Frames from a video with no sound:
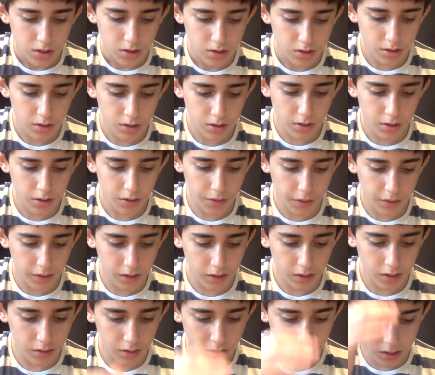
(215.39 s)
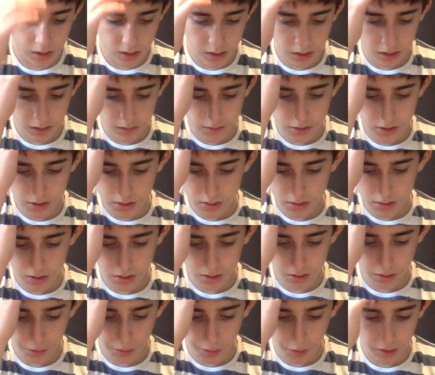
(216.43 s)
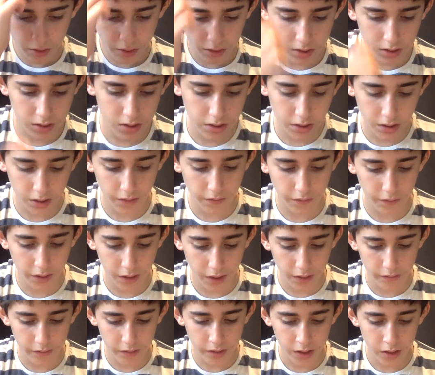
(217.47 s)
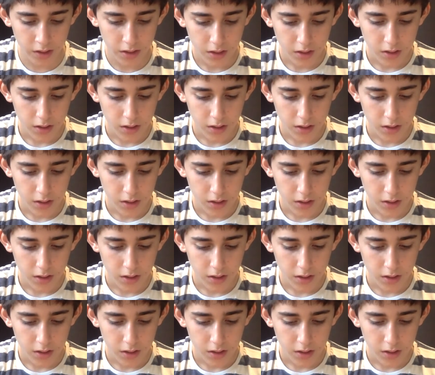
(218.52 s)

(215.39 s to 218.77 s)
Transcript: Do you think you could live so thoughtlessly forever?